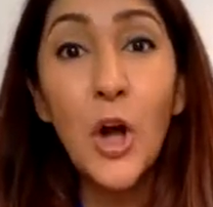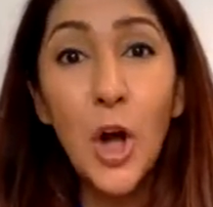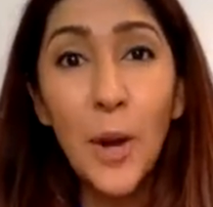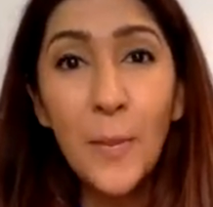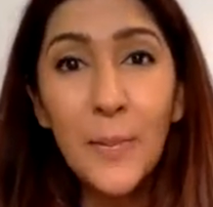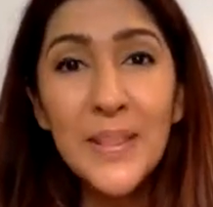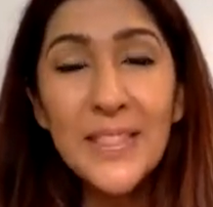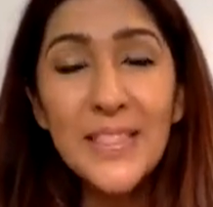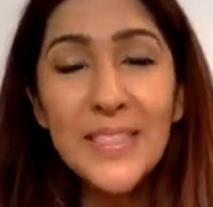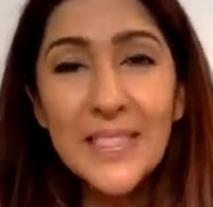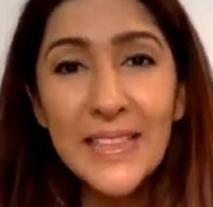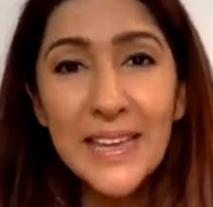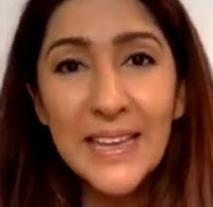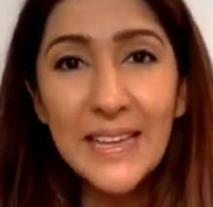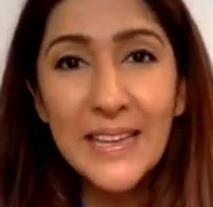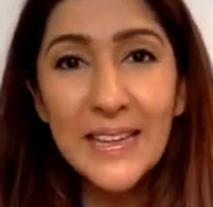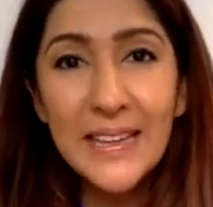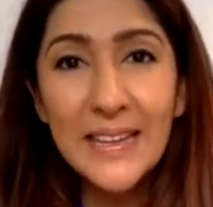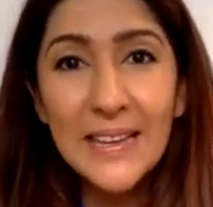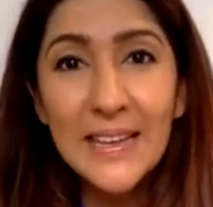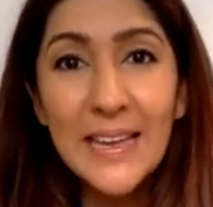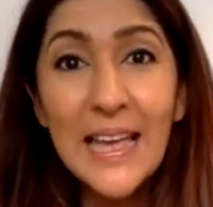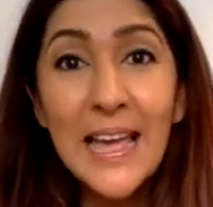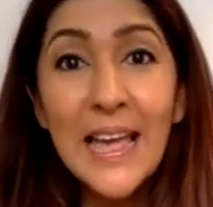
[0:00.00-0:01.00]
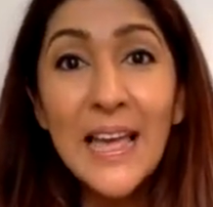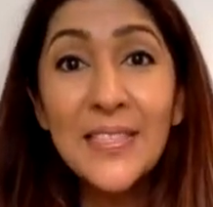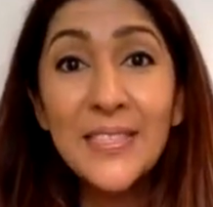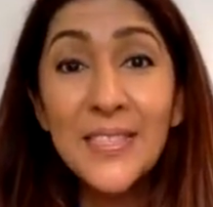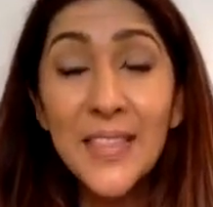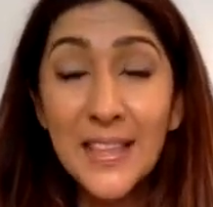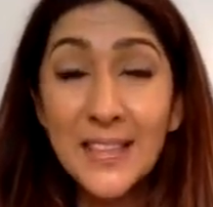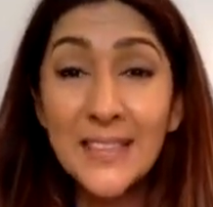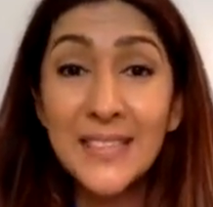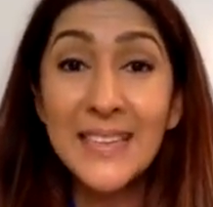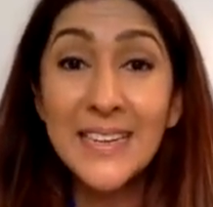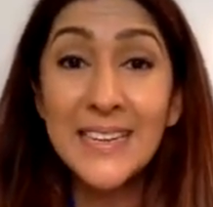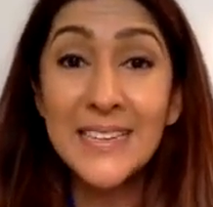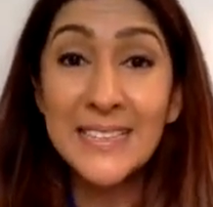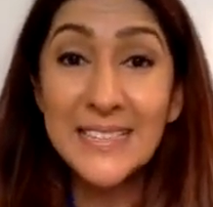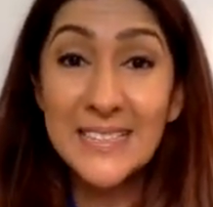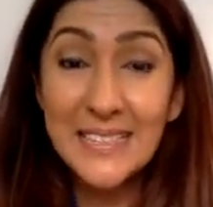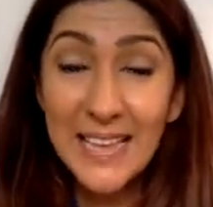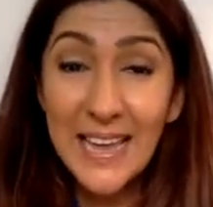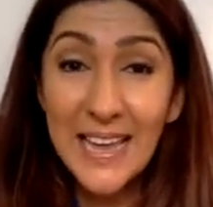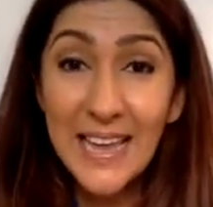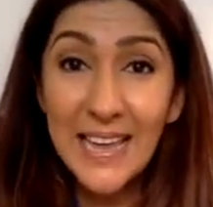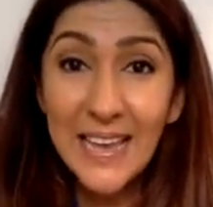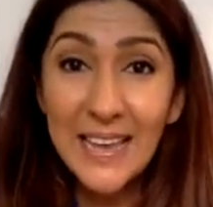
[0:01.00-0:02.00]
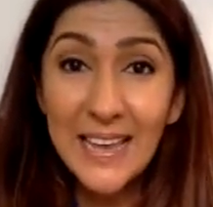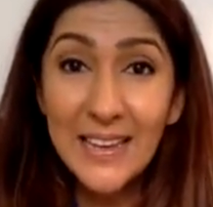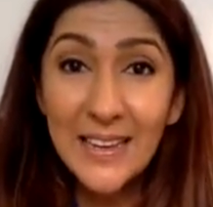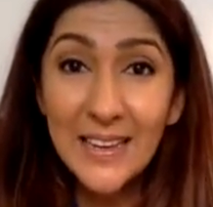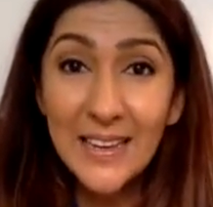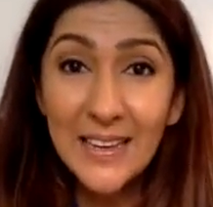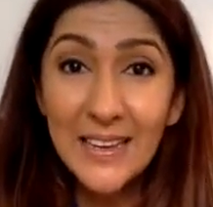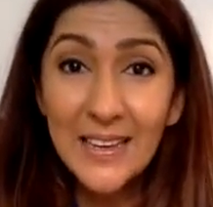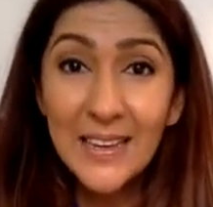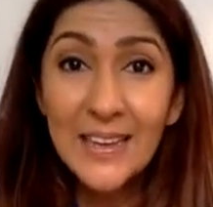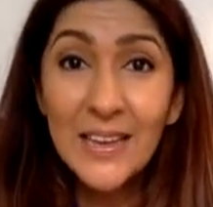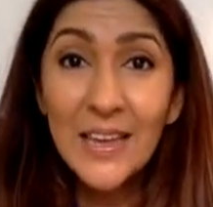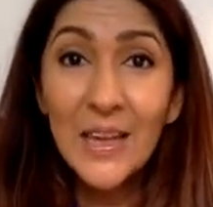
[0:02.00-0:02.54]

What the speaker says: common thing that they say